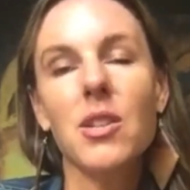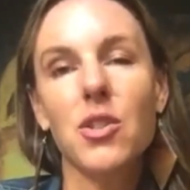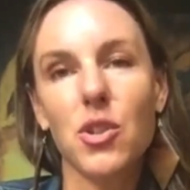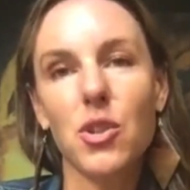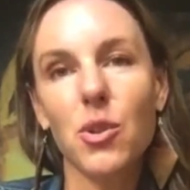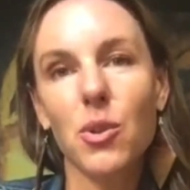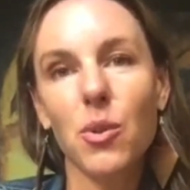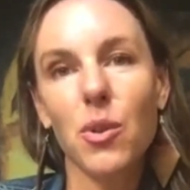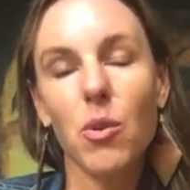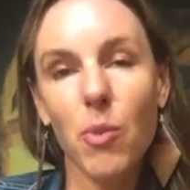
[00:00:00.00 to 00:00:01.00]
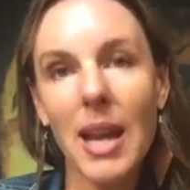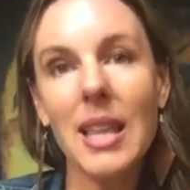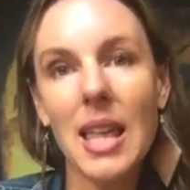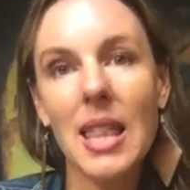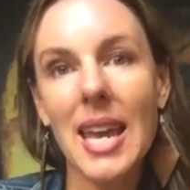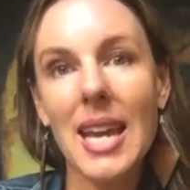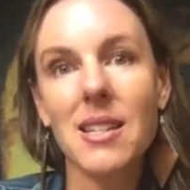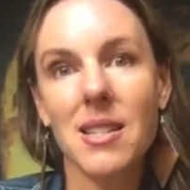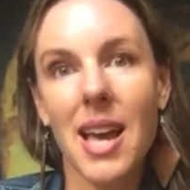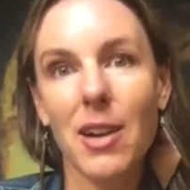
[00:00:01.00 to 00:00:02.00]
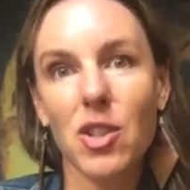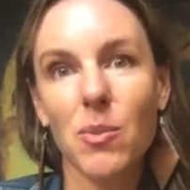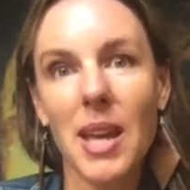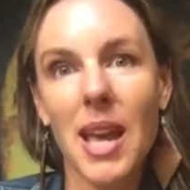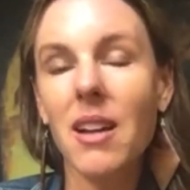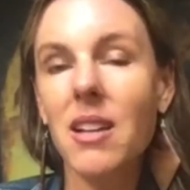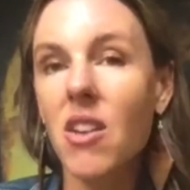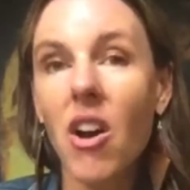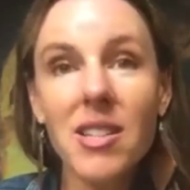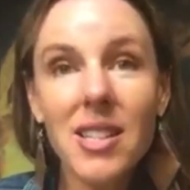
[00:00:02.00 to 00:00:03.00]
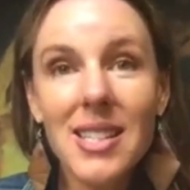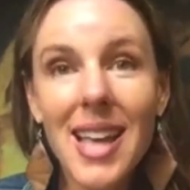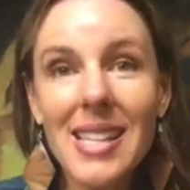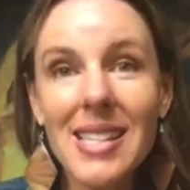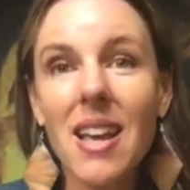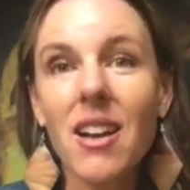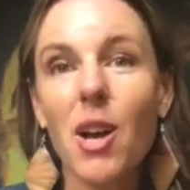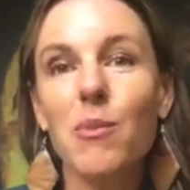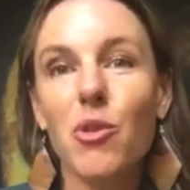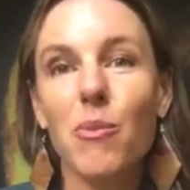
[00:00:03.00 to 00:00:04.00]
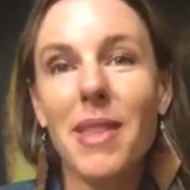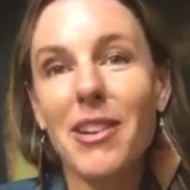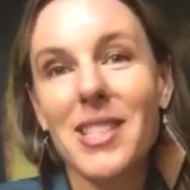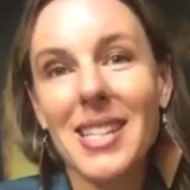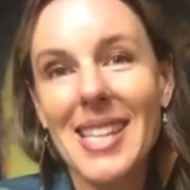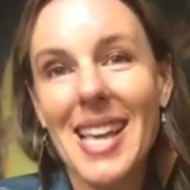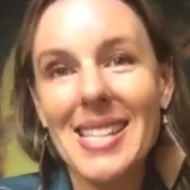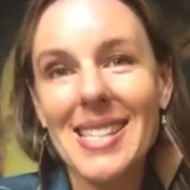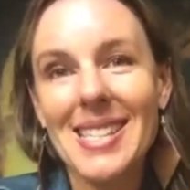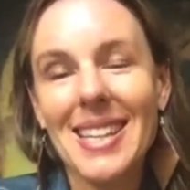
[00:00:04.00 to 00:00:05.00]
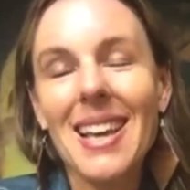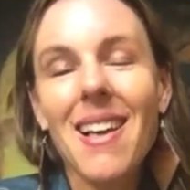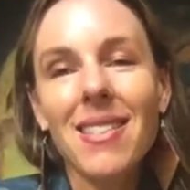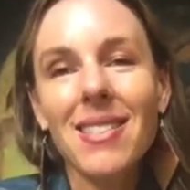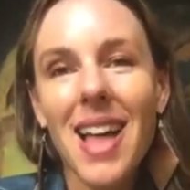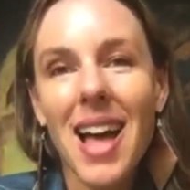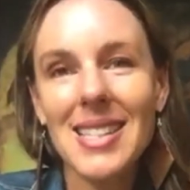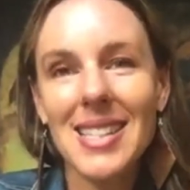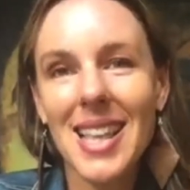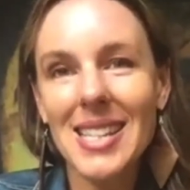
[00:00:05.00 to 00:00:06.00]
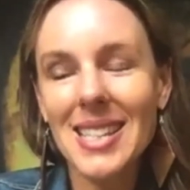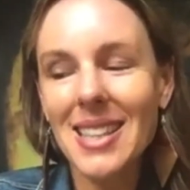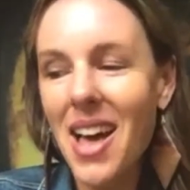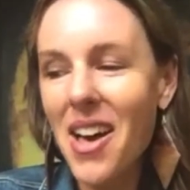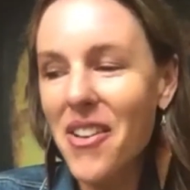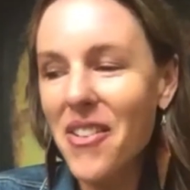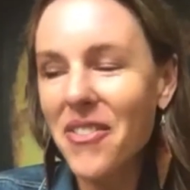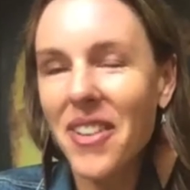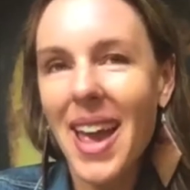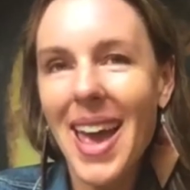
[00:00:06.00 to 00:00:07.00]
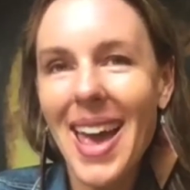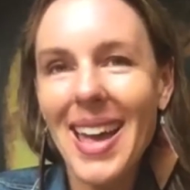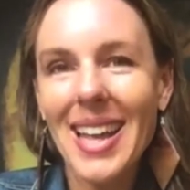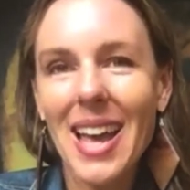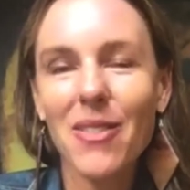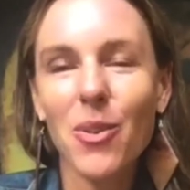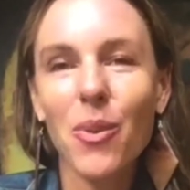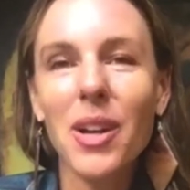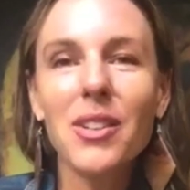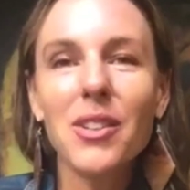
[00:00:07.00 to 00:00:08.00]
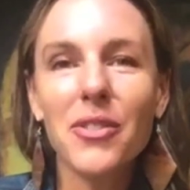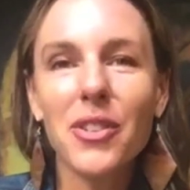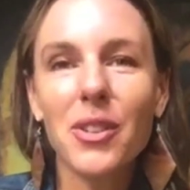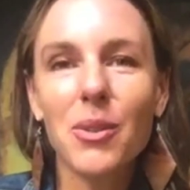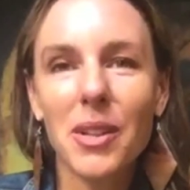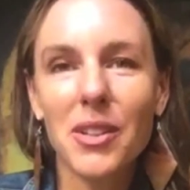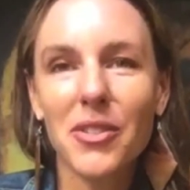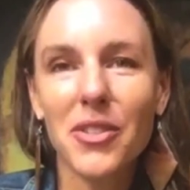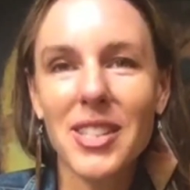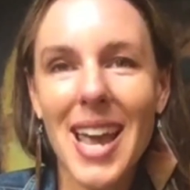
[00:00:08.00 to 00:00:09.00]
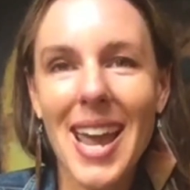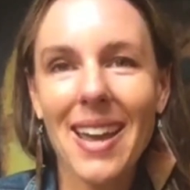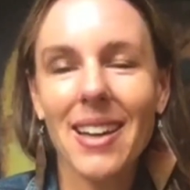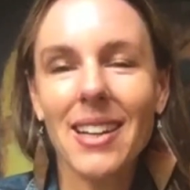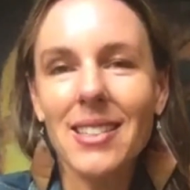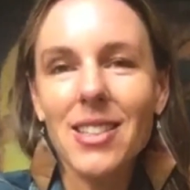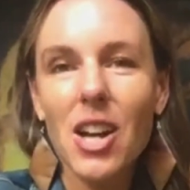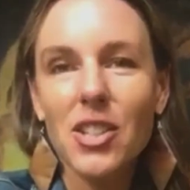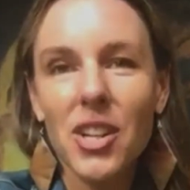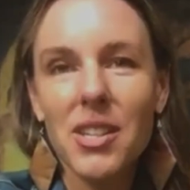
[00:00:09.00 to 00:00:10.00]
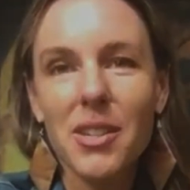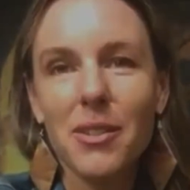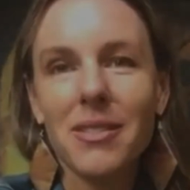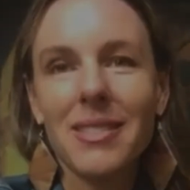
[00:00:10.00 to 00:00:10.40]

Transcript: to the rank that they desire to be at, because our success comes from their success. Lots and lots of love, and have a wonderful, wonderful day. Talk to y'all soon.